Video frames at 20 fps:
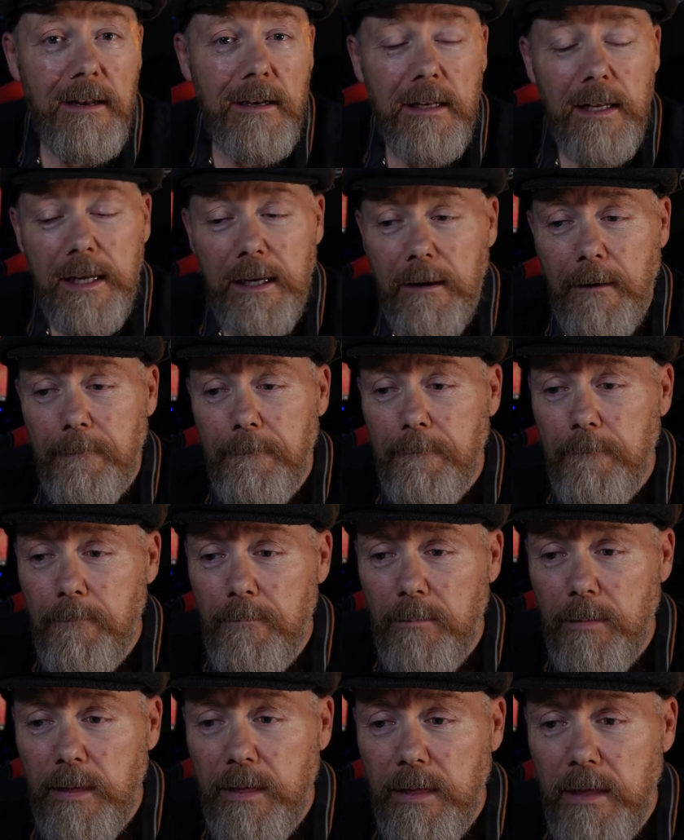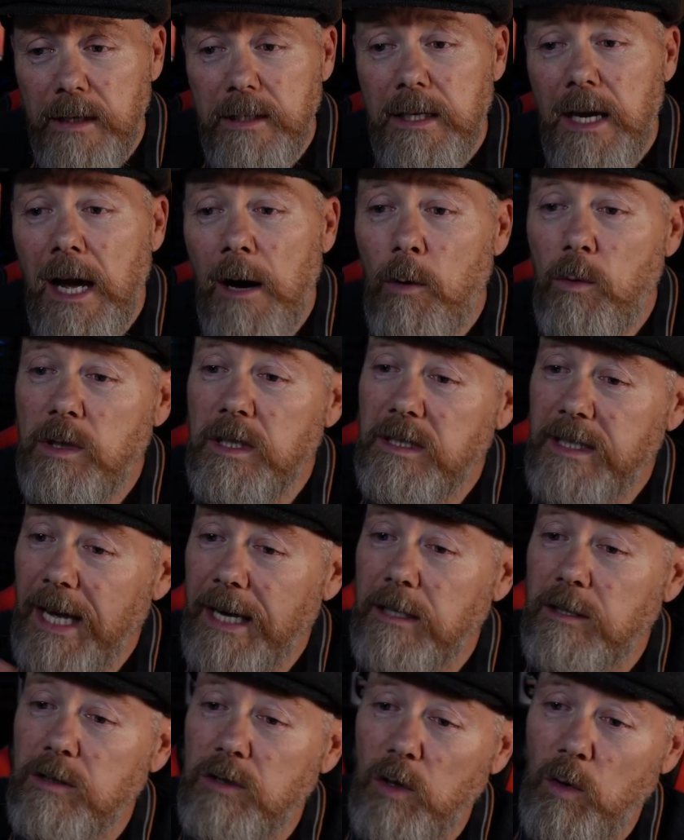Like, there's a house
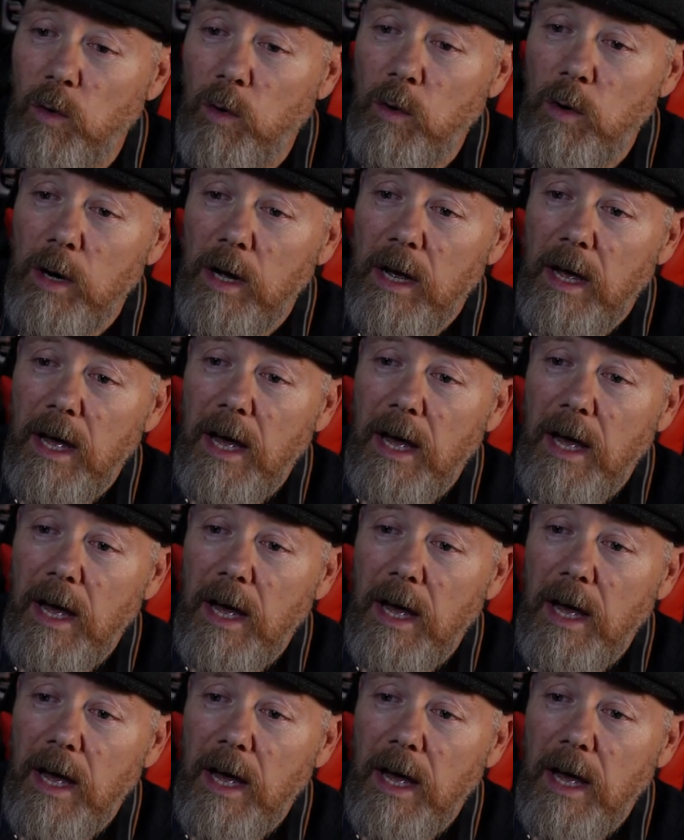next door,